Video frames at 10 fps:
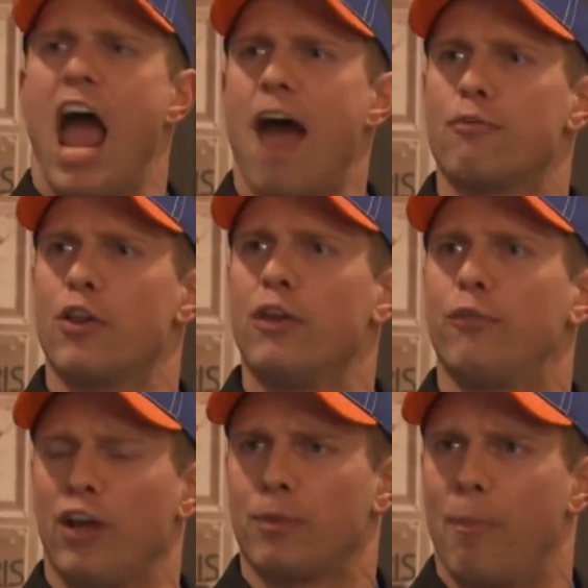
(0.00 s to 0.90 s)
After the
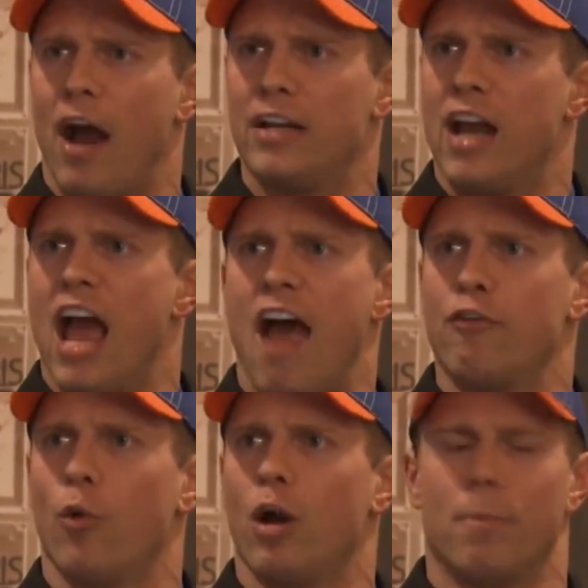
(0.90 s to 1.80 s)
fifth bite,
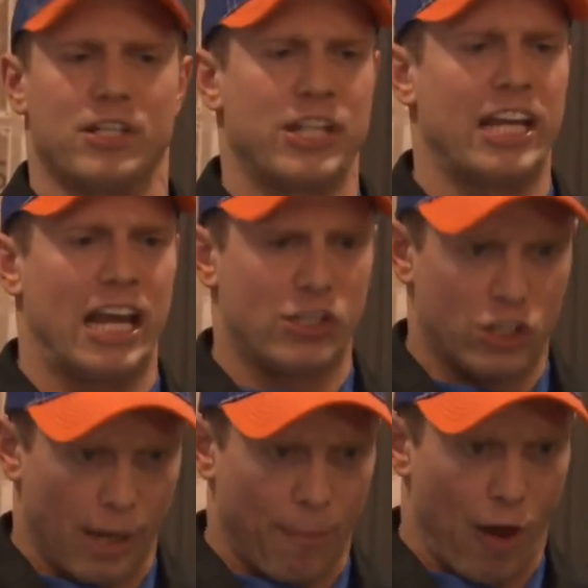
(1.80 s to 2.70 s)
everyone must take a
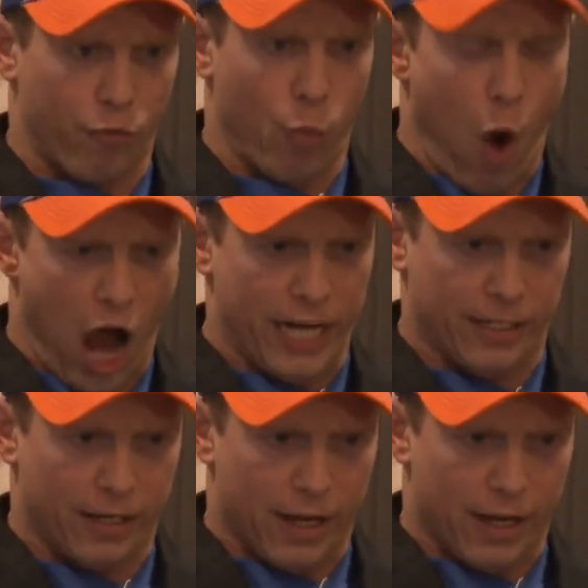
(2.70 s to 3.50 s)
sip of wine